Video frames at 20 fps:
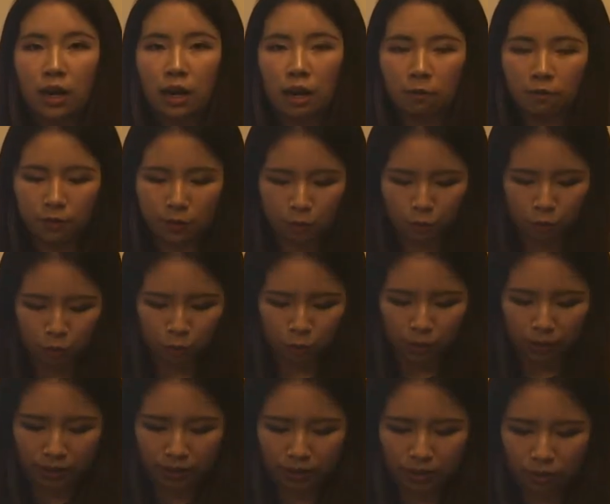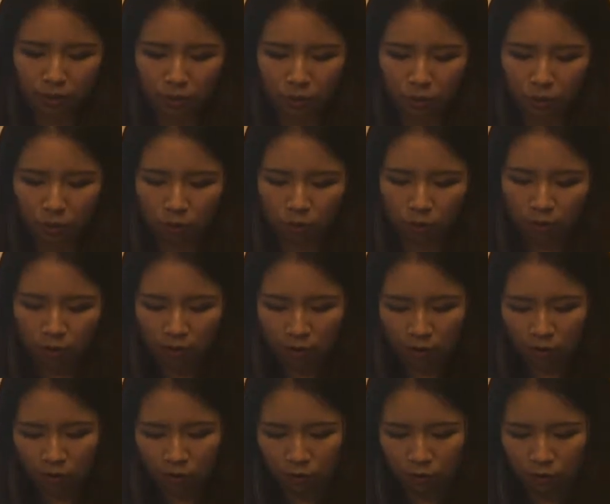every 2 weeks
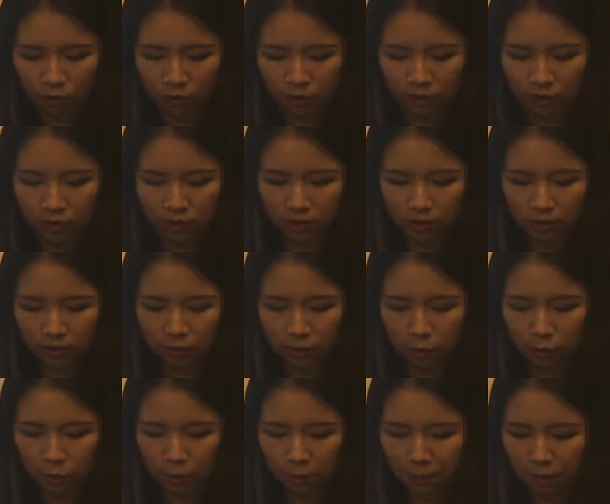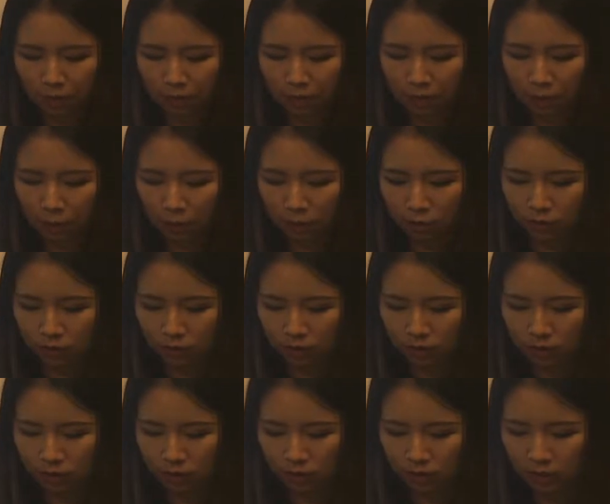for first 3 months of
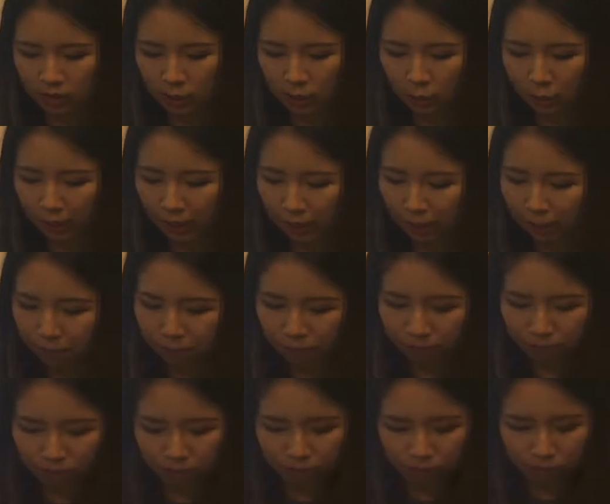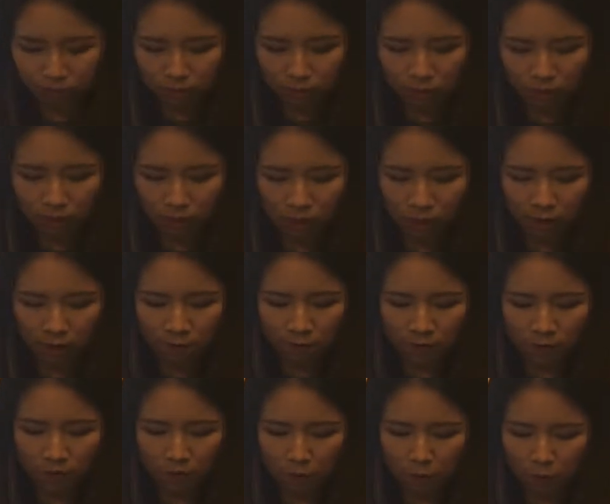the therapy.
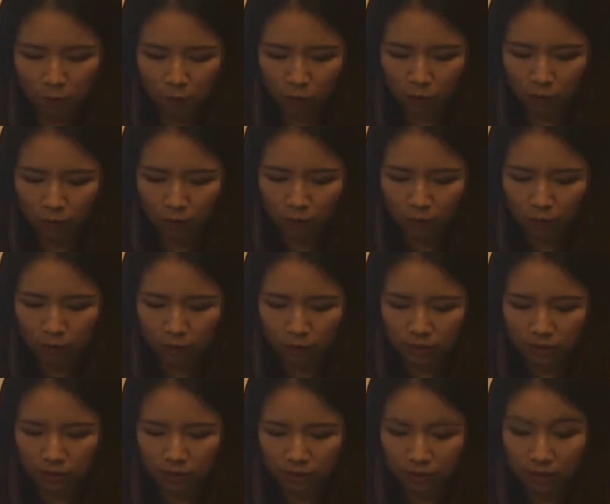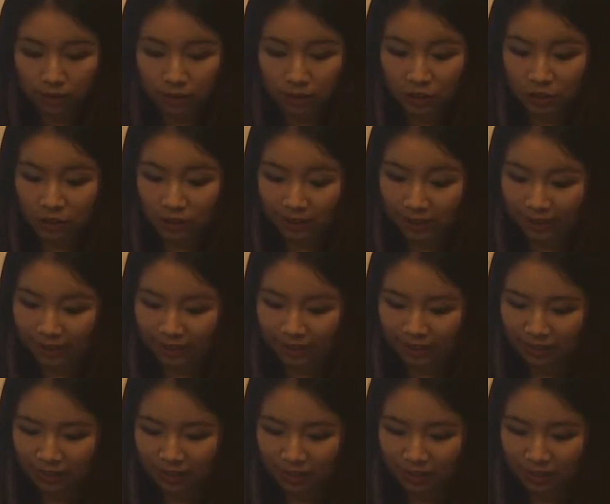Furthermore, use occasionally